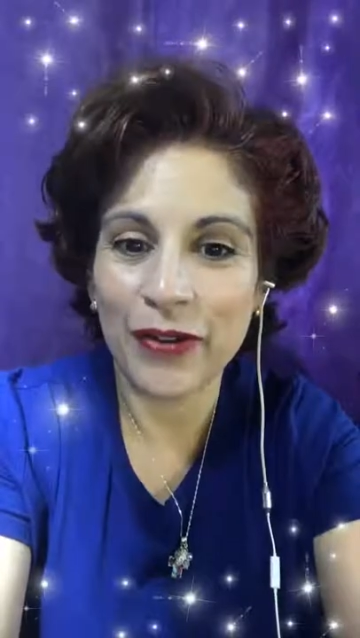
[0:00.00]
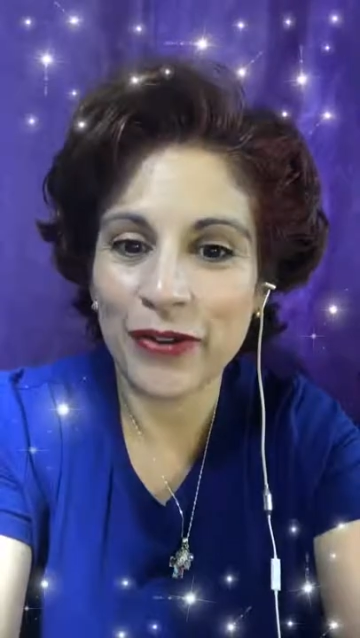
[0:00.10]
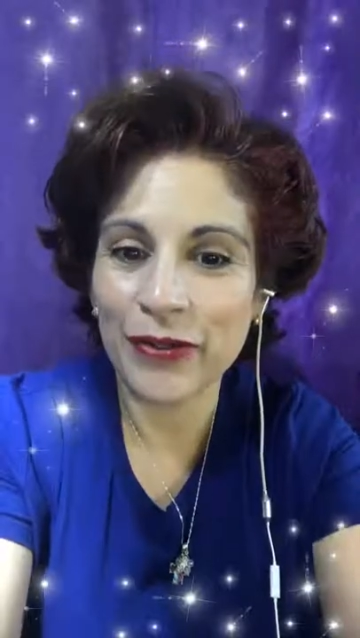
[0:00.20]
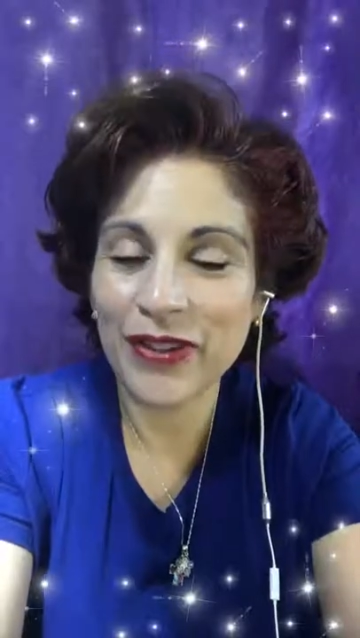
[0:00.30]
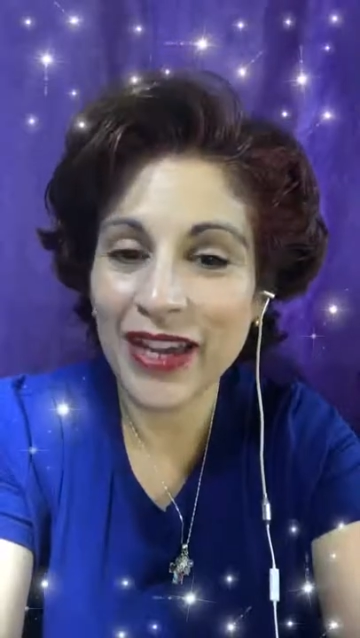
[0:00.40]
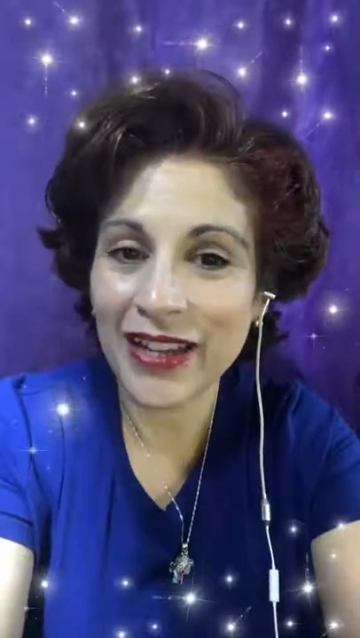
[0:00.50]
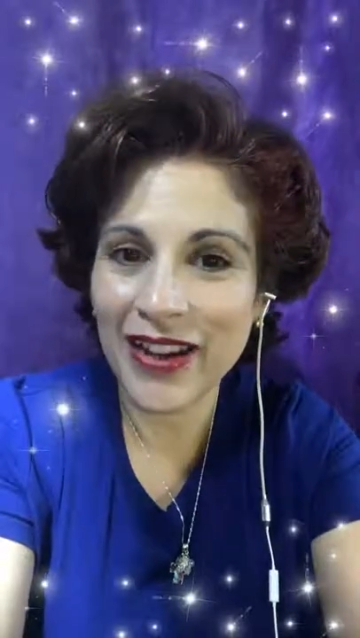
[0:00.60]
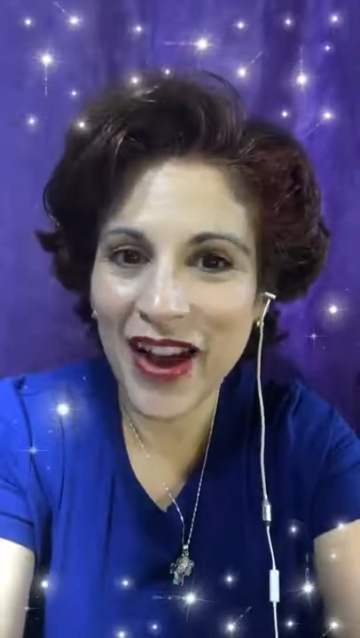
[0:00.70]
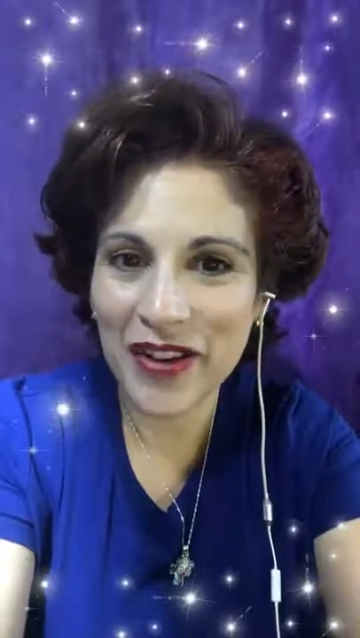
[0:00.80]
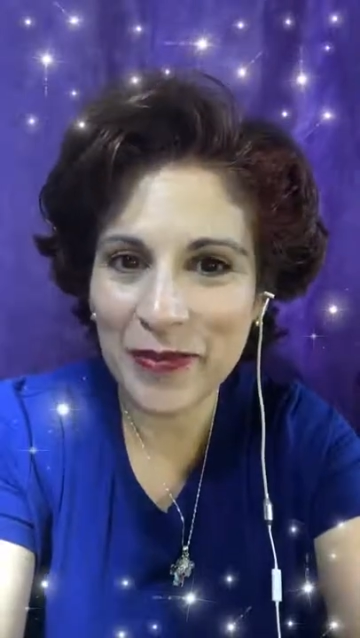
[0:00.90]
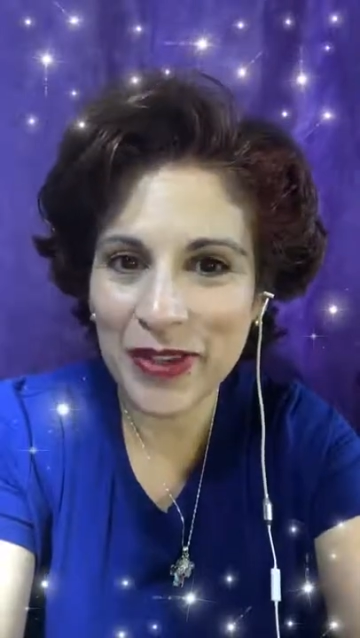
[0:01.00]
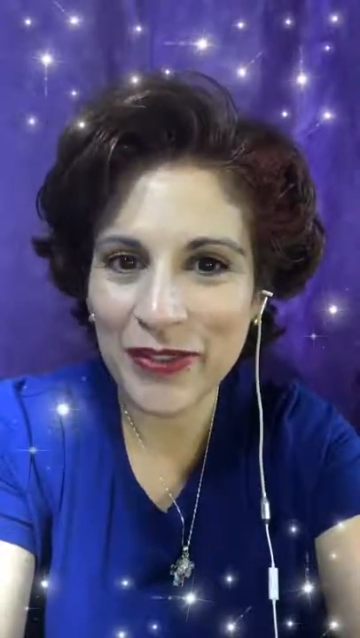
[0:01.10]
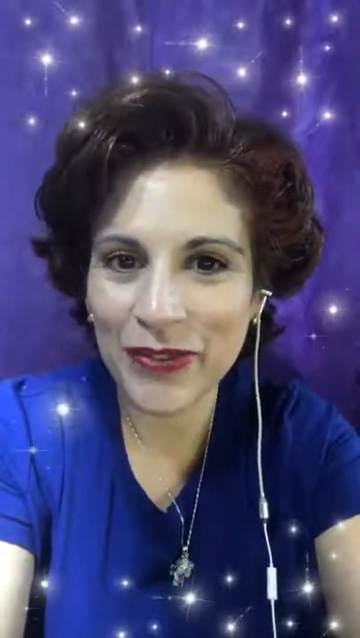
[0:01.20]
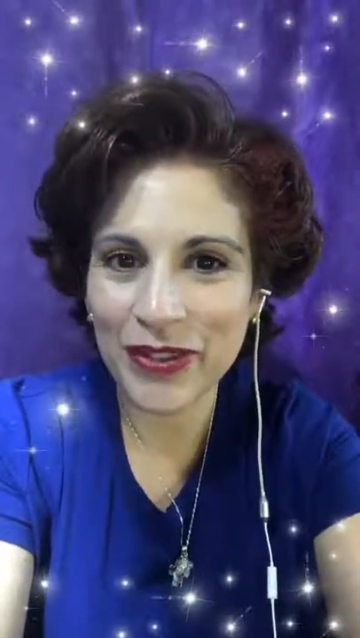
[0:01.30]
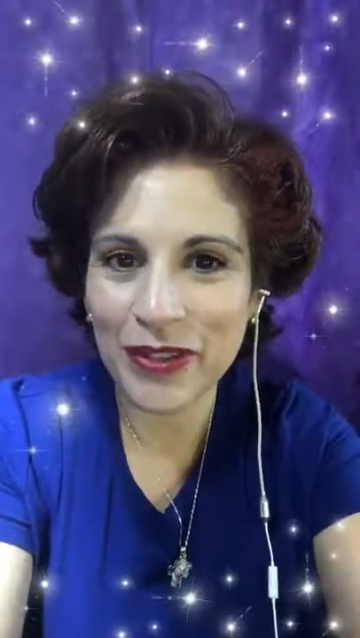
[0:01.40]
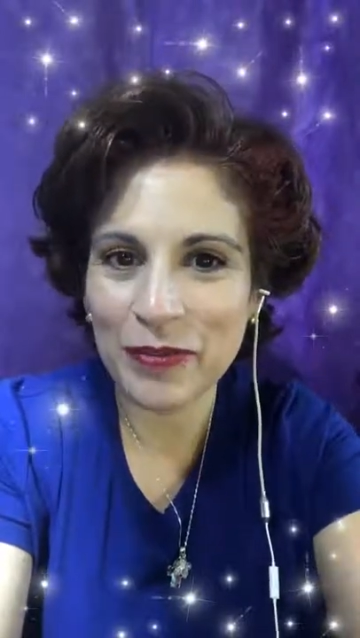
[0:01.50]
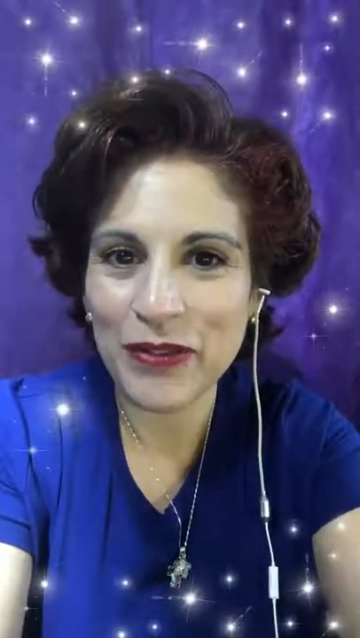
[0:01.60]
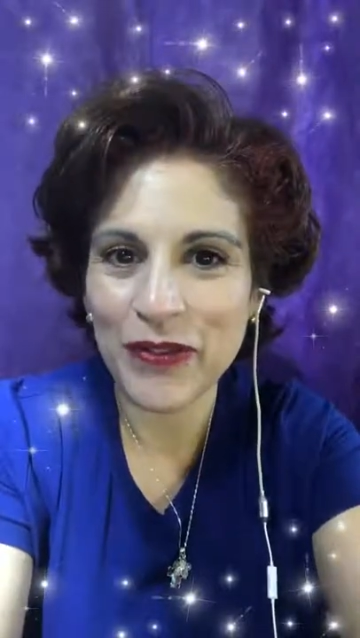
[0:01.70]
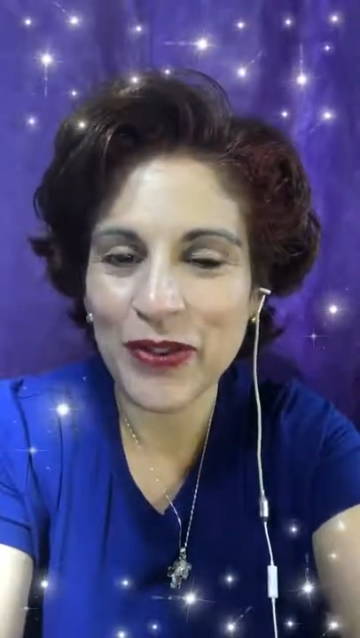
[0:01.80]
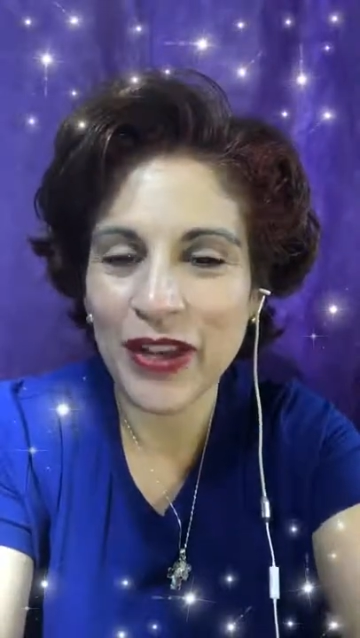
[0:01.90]
can hire me if you need me for
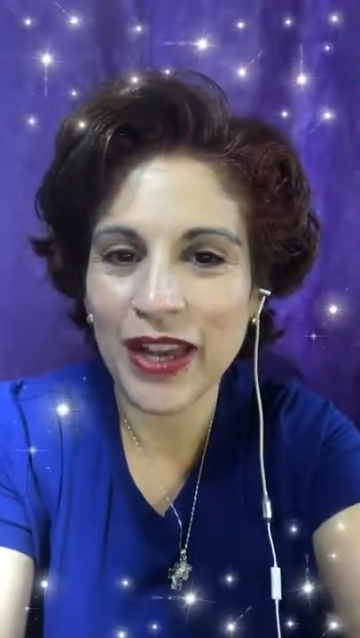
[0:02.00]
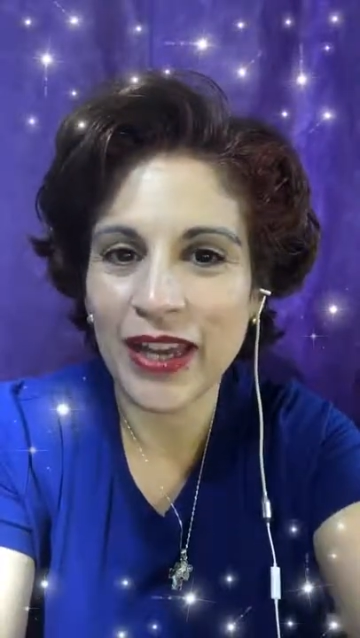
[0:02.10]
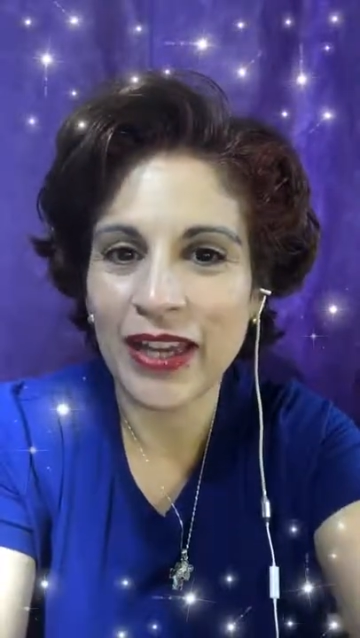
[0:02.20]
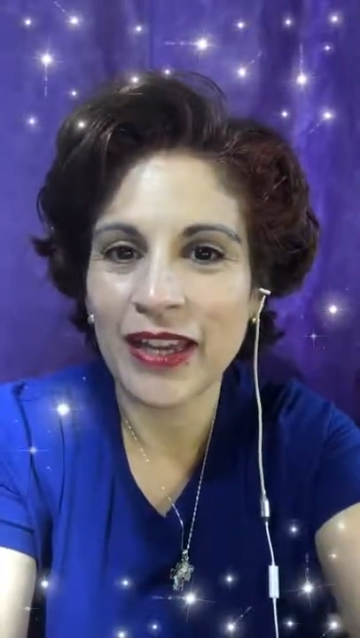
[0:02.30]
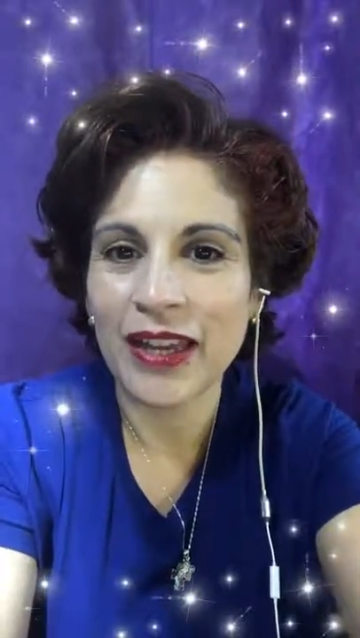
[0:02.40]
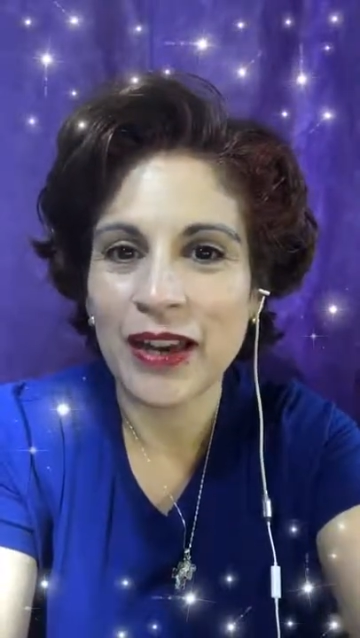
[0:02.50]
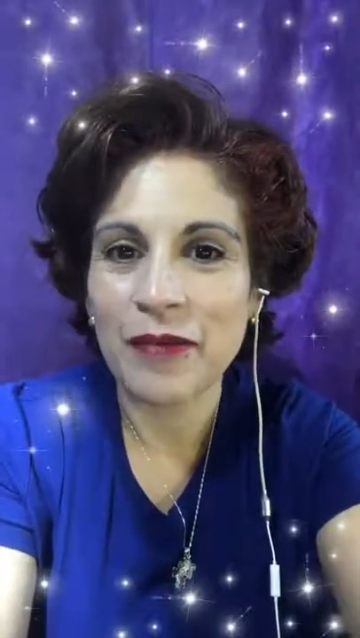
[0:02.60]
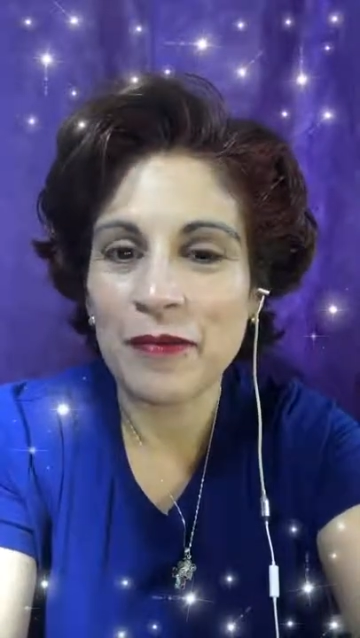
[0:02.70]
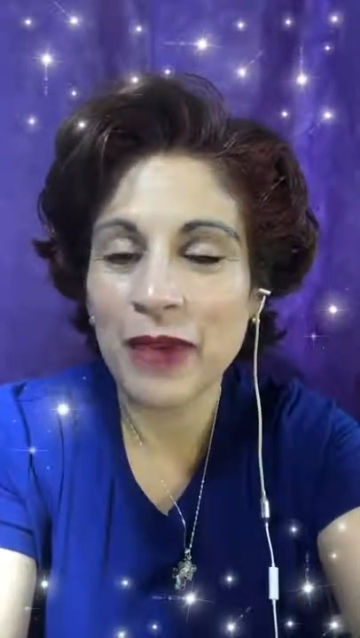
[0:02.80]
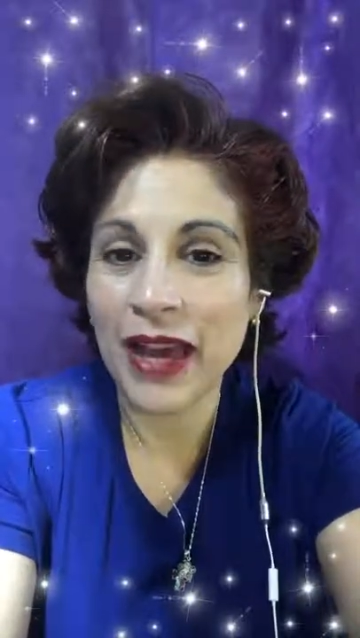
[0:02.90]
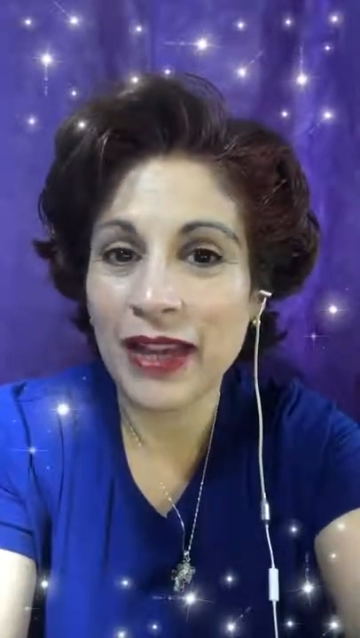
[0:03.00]
a mass,